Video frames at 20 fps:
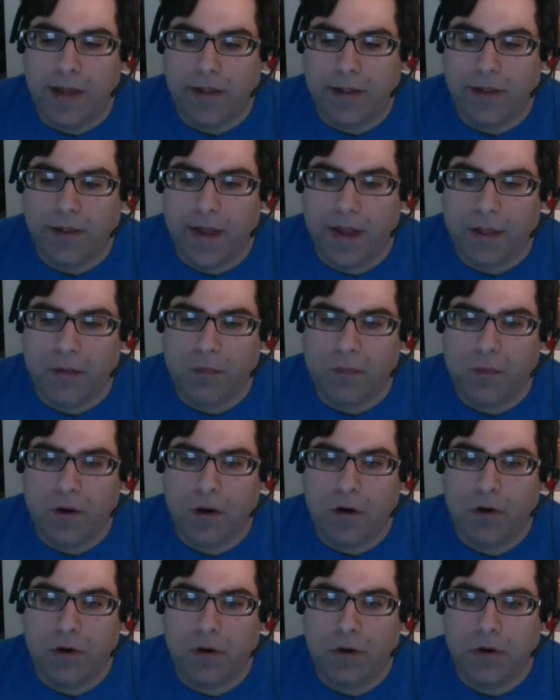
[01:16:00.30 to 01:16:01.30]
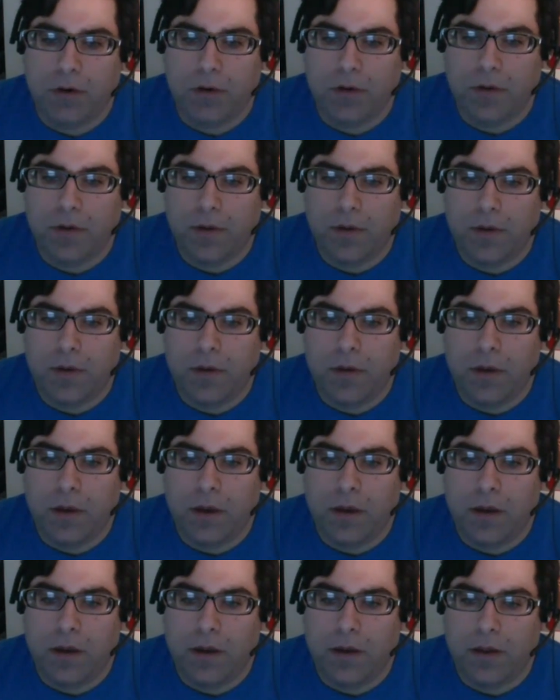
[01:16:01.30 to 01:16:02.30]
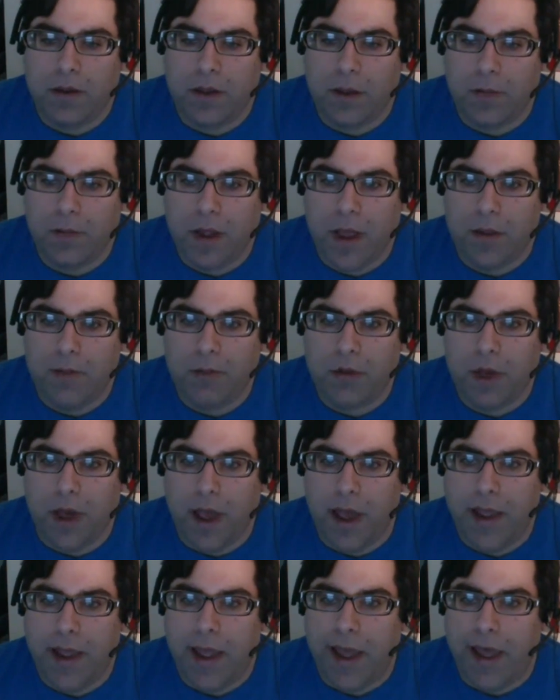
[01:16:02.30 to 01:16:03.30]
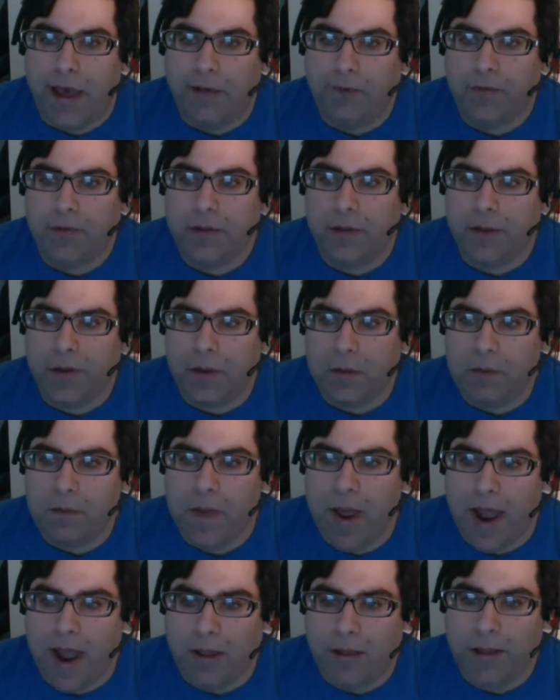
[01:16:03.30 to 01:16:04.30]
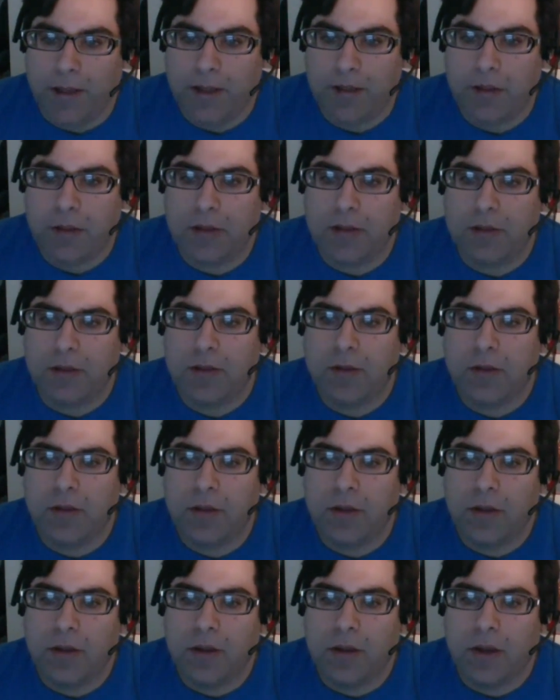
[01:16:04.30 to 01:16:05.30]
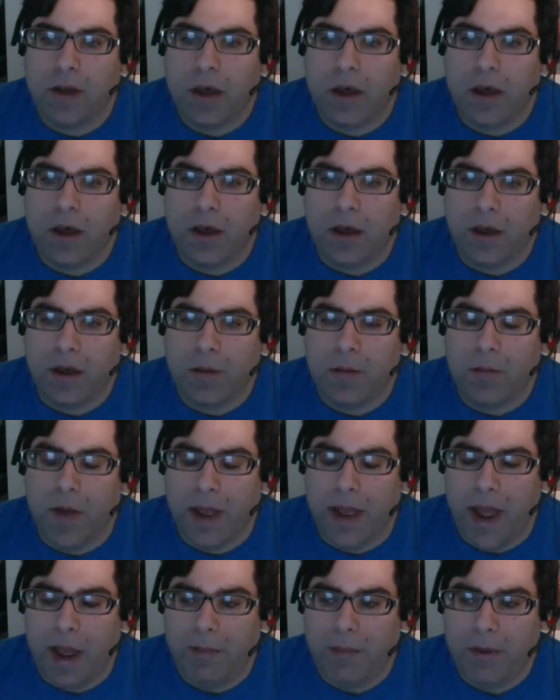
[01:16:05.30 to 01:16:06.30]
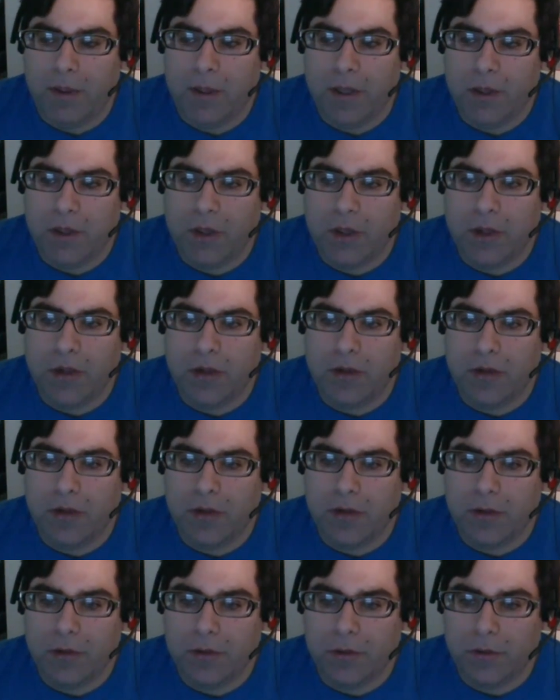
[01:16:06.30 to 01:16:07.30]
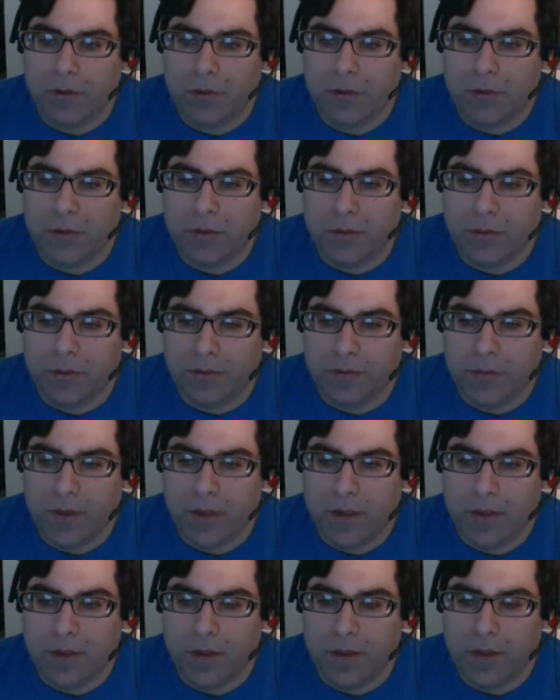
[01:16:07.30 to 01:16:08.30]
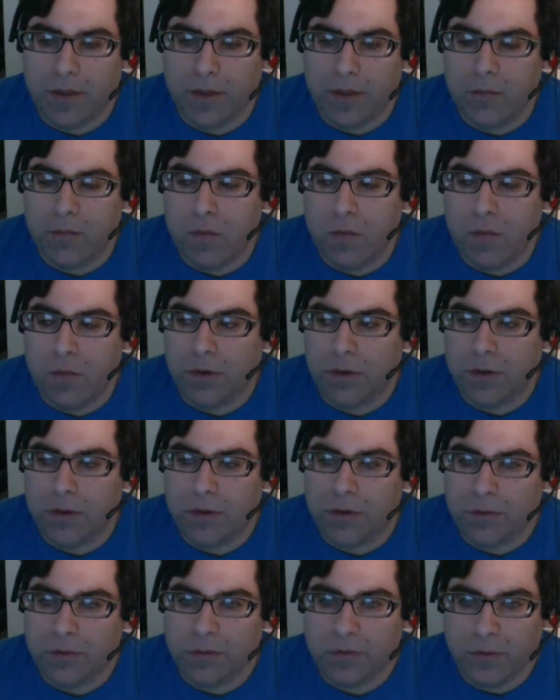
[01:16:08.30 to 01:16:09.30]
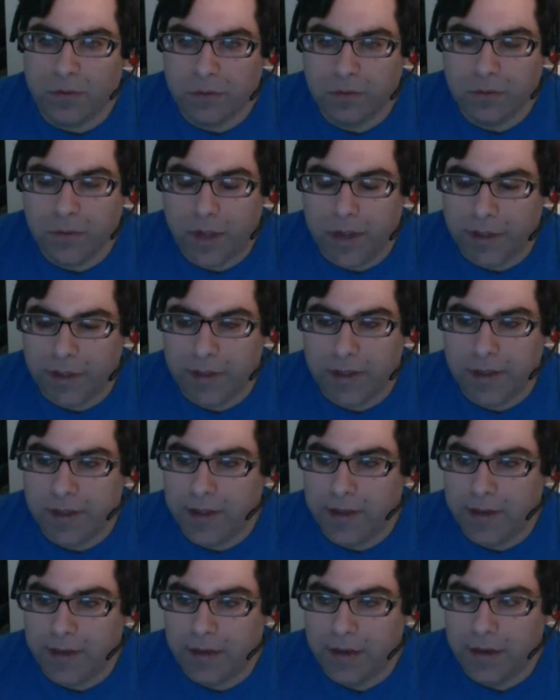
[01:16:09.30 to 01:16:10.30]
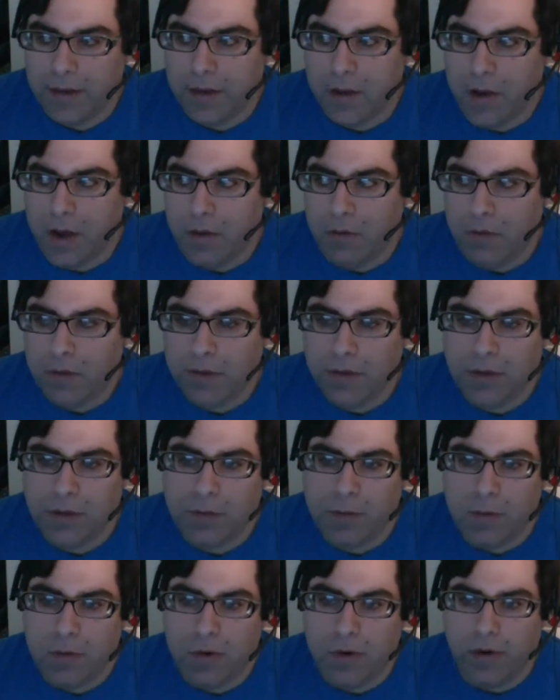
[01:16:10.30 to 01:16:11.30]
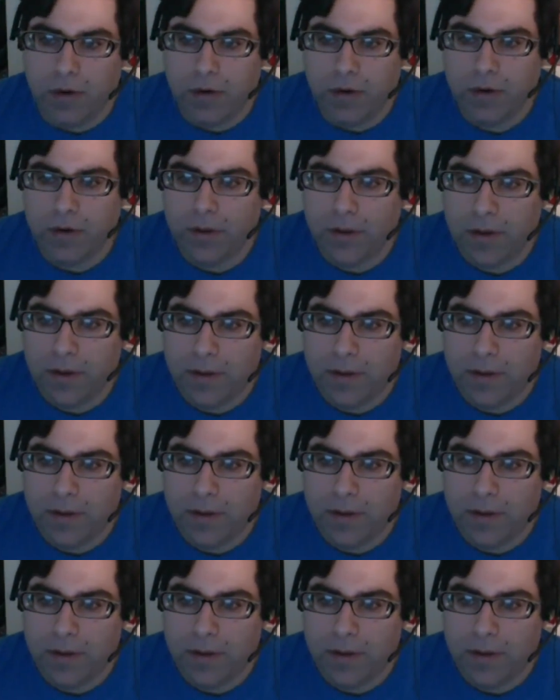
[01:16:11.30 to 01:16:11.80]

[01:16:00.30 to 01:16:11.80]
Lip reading: that's where sometimes I have to balance my opposition to this war to the idea that no, I wouldn't support